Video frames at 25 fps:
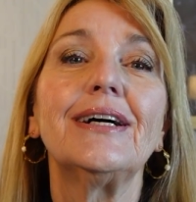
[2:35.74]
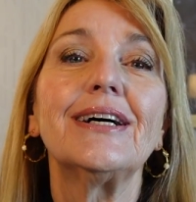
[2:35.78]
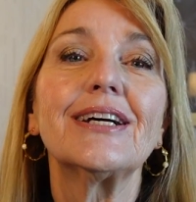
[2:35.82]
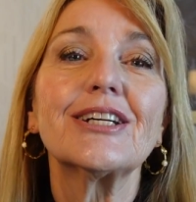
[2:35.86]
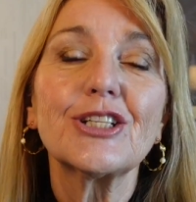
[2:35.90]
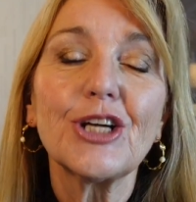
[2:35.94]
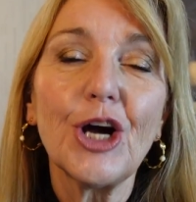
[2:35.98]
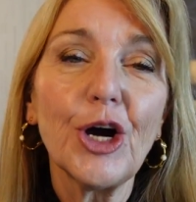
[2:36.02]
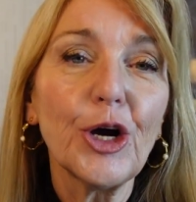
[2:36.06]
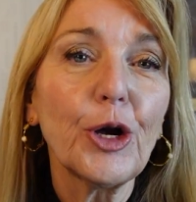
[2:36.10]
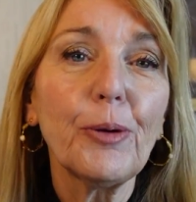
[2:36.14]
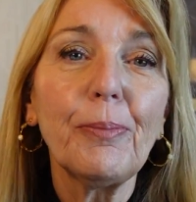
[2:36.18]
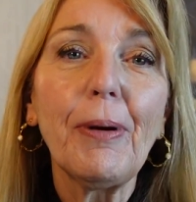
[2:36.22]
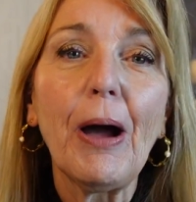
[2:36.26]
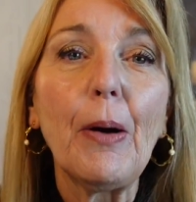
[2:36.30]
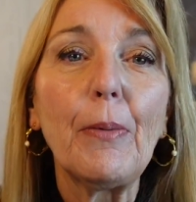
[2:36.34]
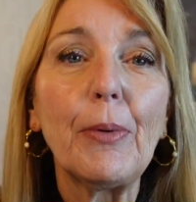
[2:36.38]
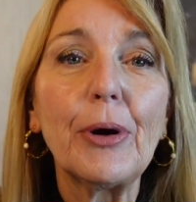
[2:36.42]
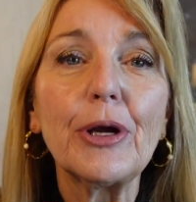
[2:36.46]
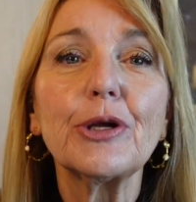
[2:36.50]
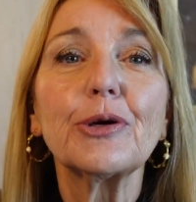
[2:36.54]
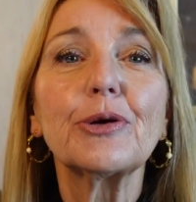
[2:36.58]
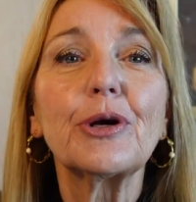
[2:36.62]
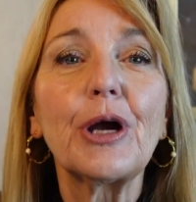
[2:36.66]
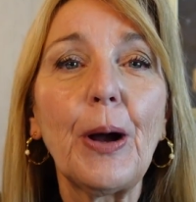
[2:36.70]
Talk about
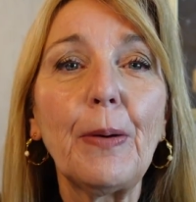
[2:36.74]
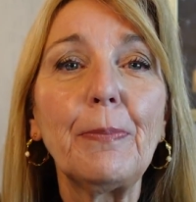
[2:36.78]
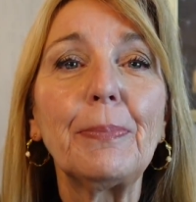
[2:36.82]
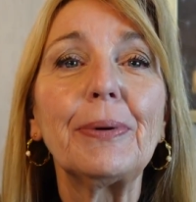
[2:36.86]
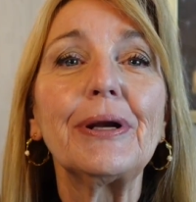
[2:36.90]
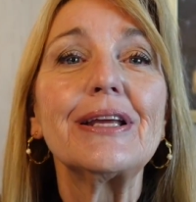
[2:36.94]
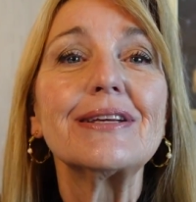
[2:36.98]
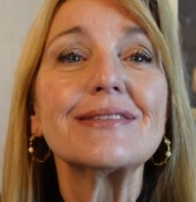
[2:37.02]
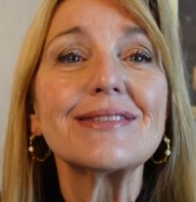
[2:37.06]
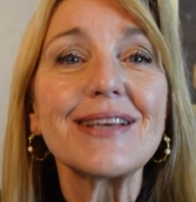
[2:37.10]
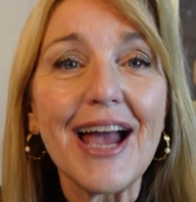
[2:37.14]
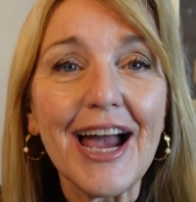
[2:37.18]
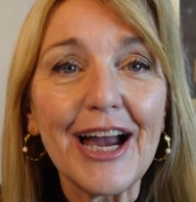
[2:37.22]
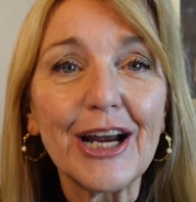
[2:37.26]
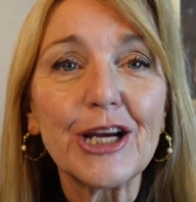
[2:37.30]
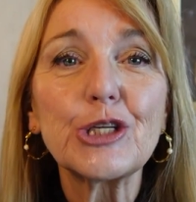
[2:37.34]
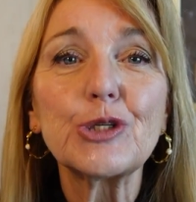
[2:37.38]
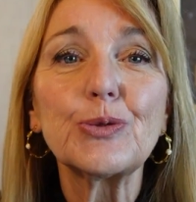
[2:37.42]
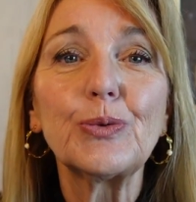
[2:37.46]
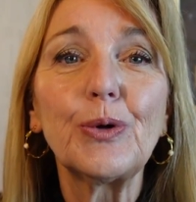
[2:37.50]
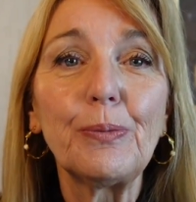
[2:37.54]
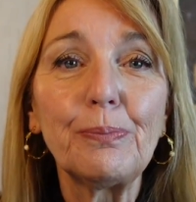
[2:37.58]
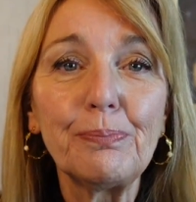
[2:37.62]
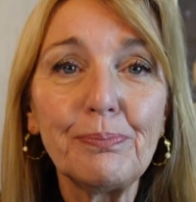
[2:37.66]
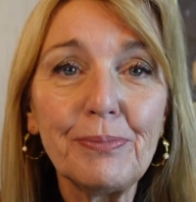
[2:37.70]
what your company's
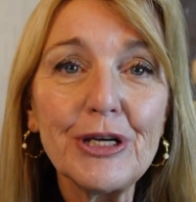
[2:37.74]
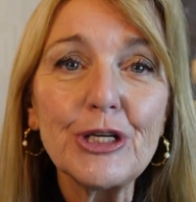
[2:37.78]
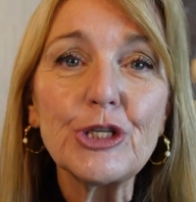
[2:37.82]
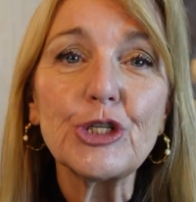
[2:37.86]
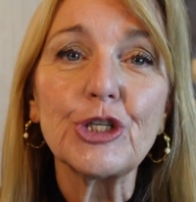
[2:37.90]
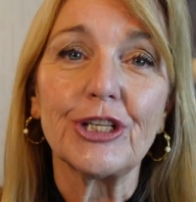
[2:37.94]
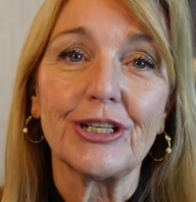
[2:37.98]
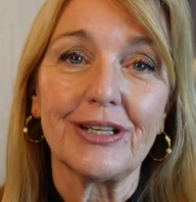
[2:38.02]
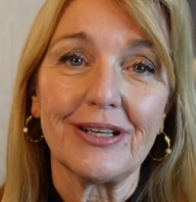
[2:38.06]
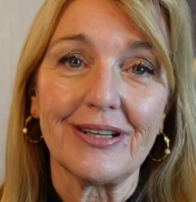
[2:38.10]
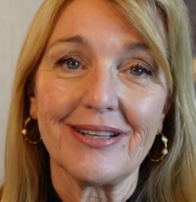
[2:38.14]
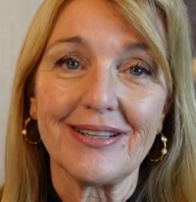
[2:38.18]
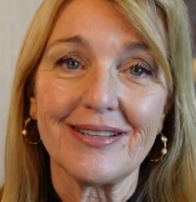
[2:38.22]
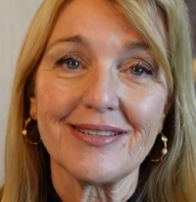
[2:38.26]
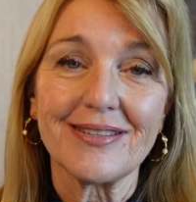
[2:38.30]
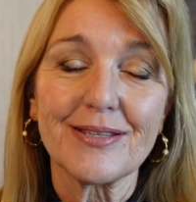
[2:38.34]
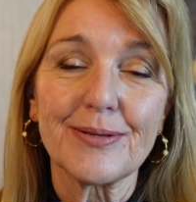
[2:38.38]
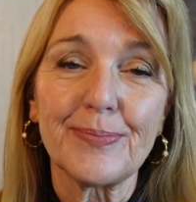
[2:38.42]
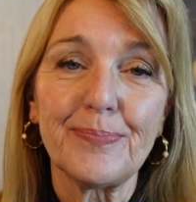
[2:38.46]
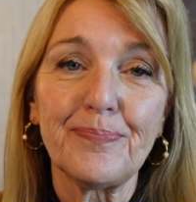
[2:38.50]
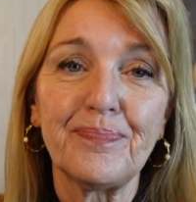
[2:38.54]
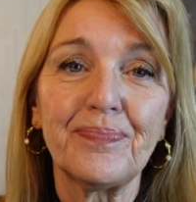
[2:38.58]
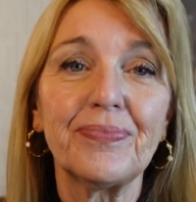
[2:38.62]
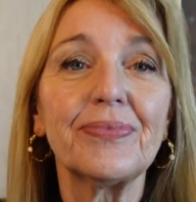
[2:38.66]
actual mission is.